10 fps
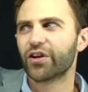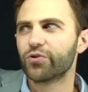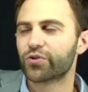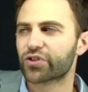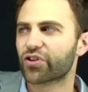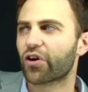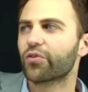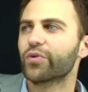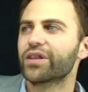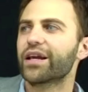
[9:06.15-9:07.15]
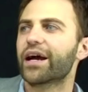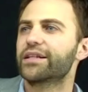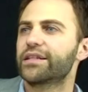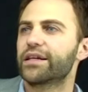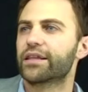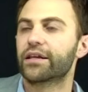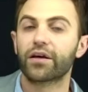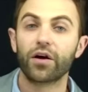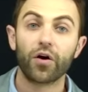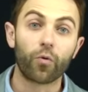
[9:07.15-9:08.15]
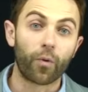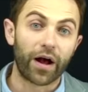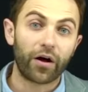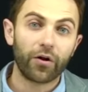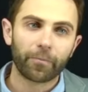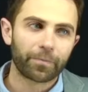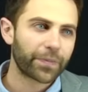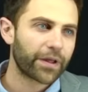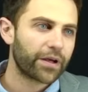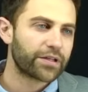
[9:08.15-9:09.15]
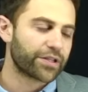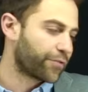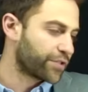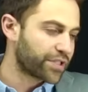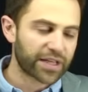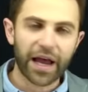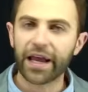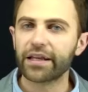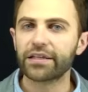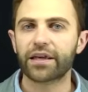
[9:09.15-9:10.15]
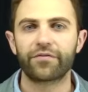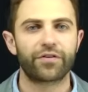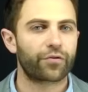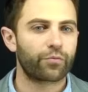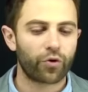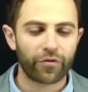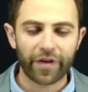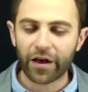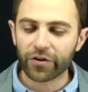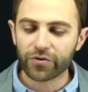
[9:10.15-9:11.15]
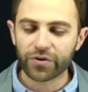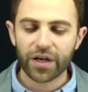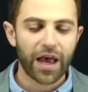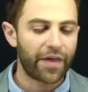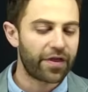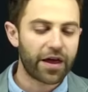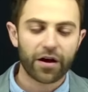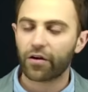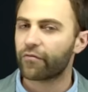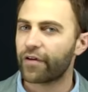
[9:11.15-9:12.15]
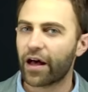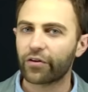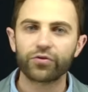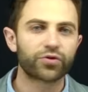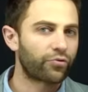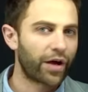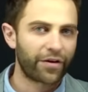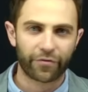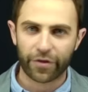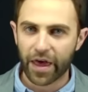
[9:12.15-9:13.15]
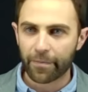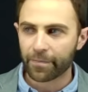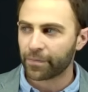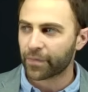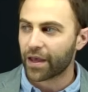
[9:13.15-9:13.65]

You start with the idea that, well, different societies have different moral values, and their values are right for them,